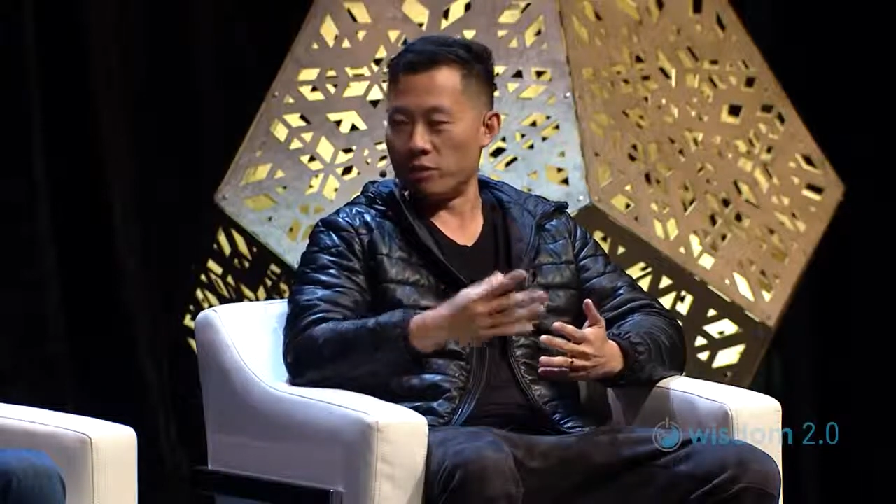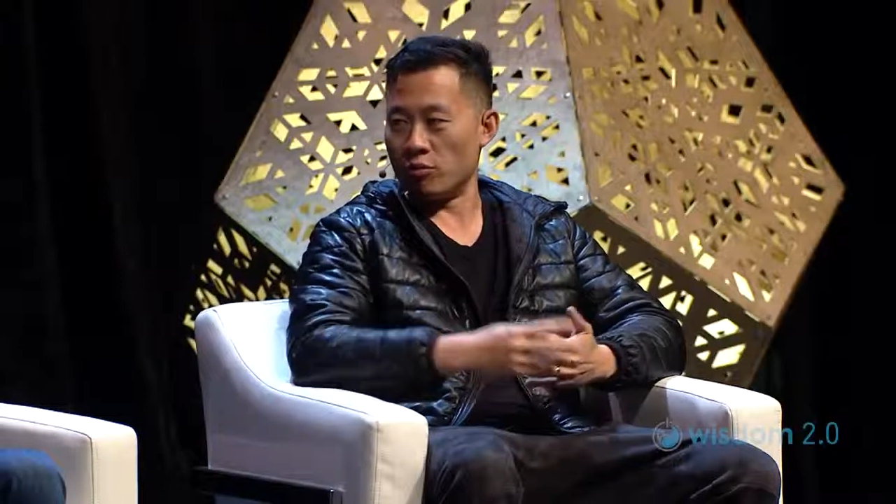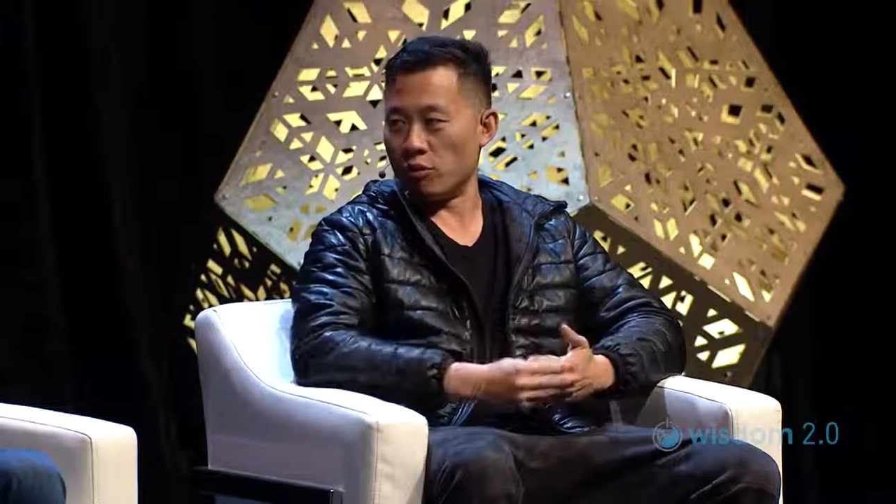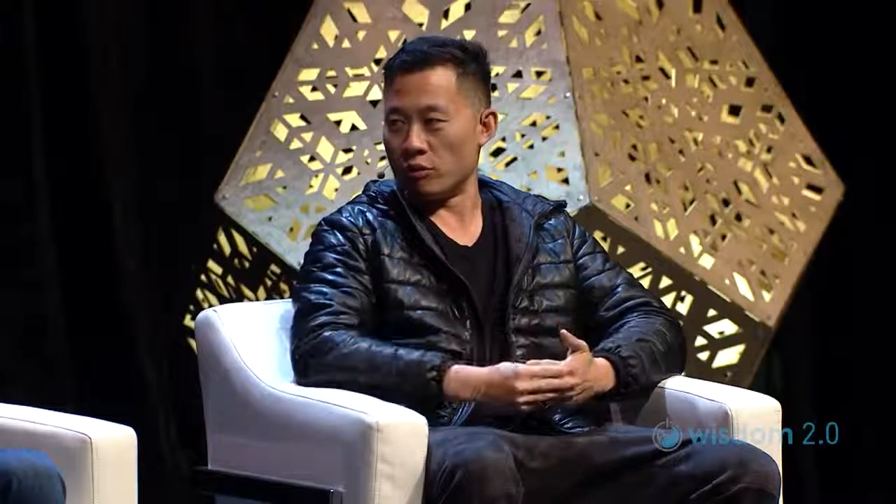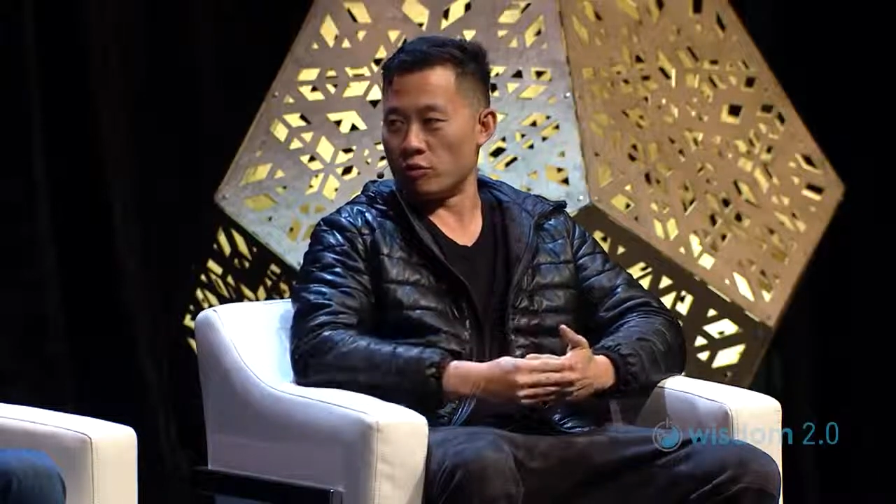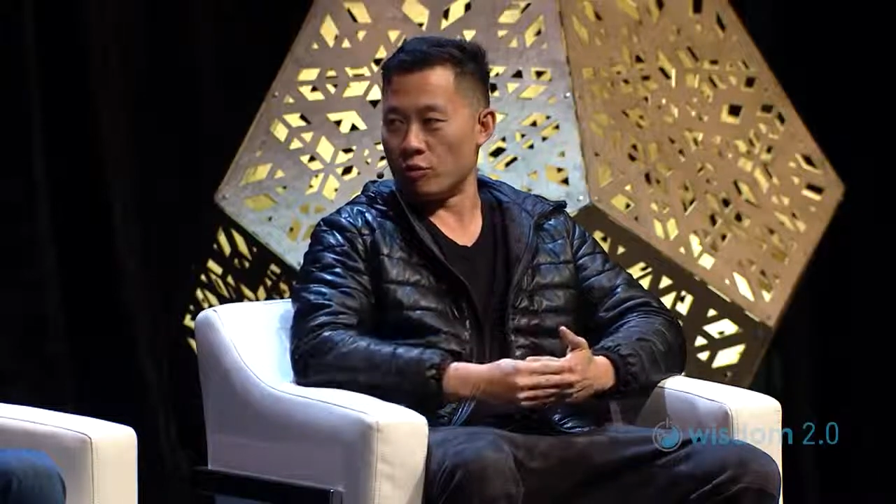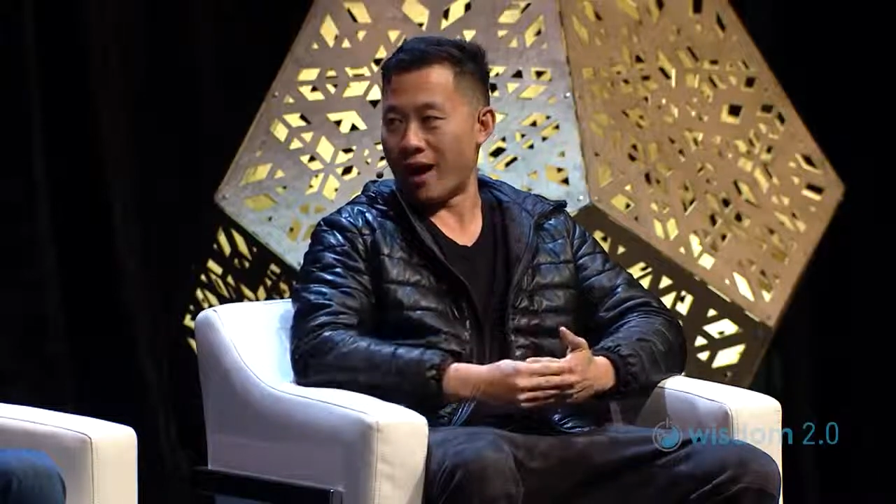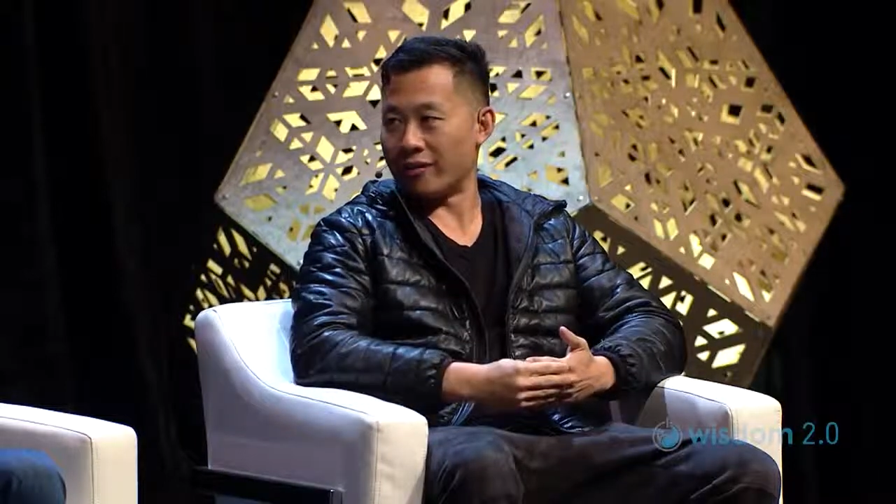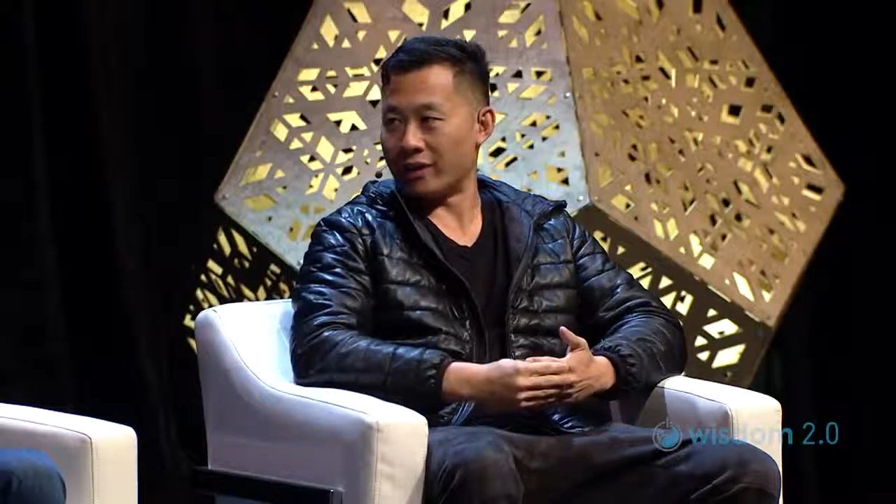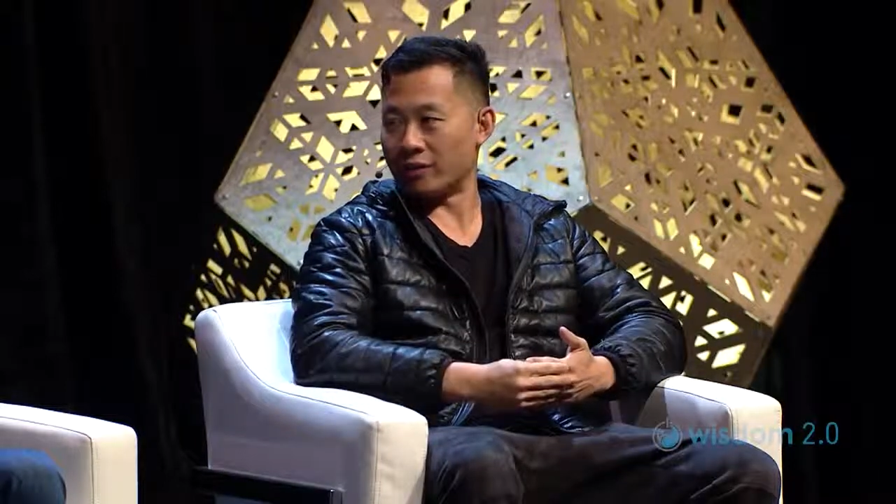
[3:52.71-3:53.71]
people who are
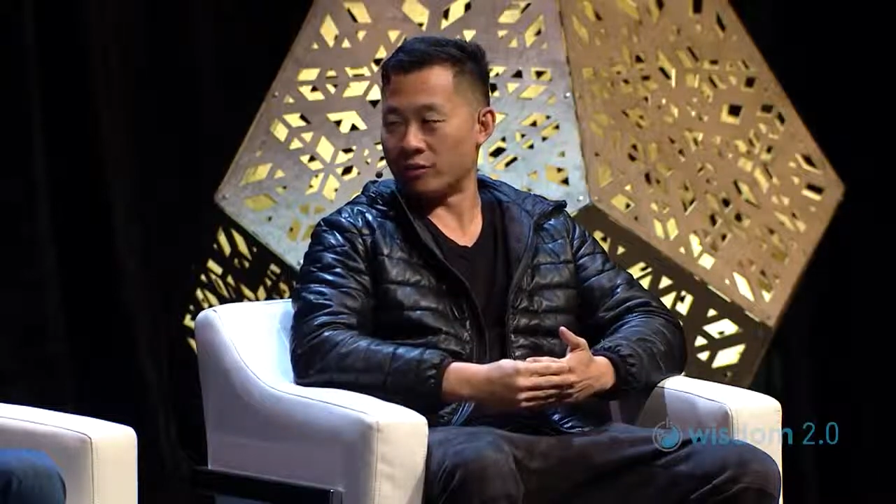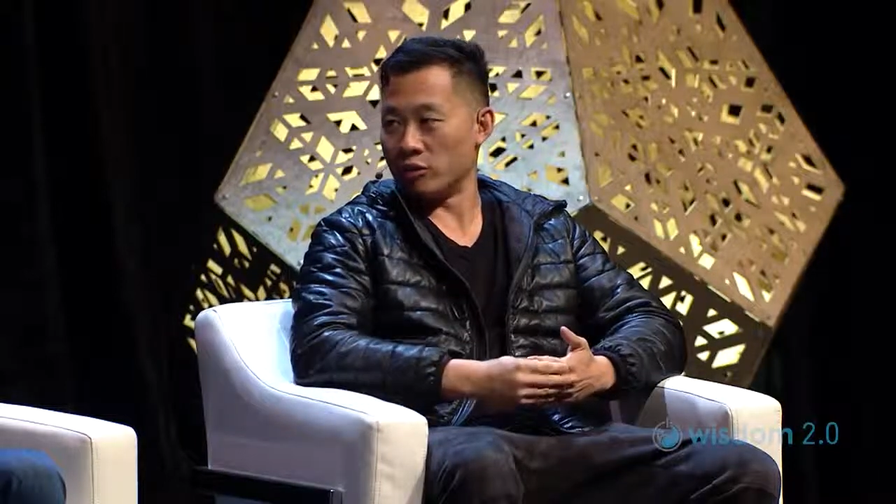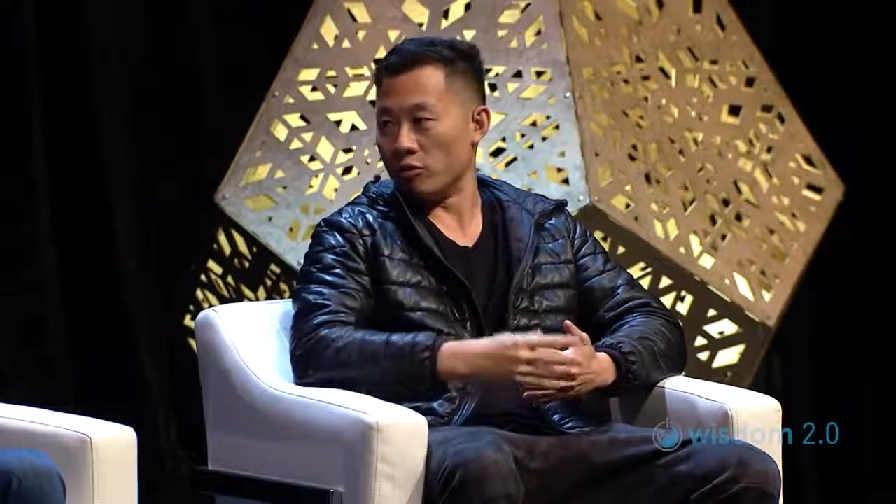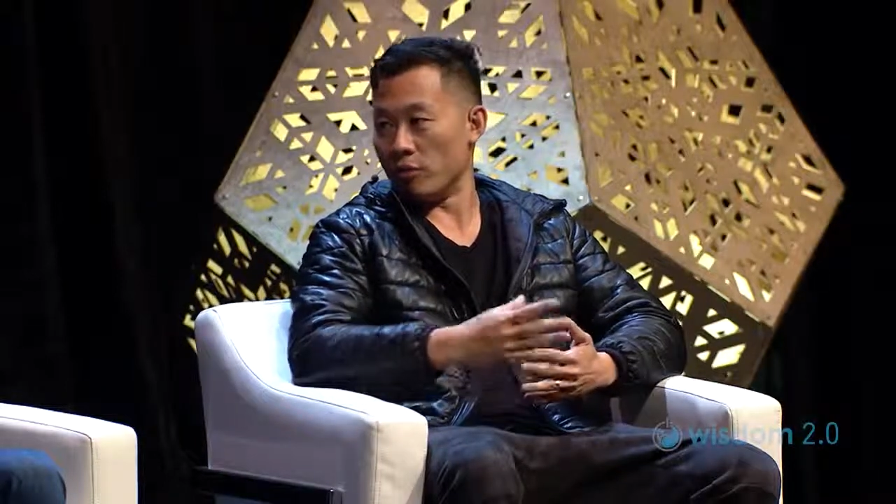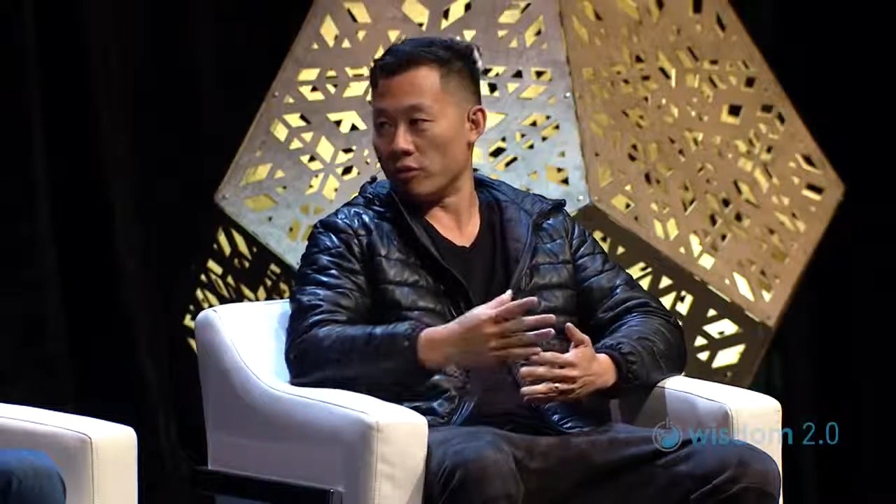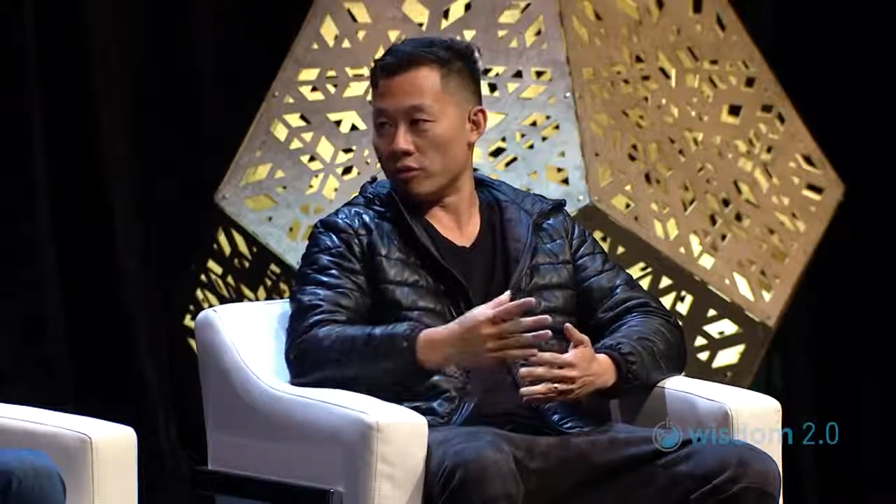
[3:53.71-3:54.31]
driving Uber?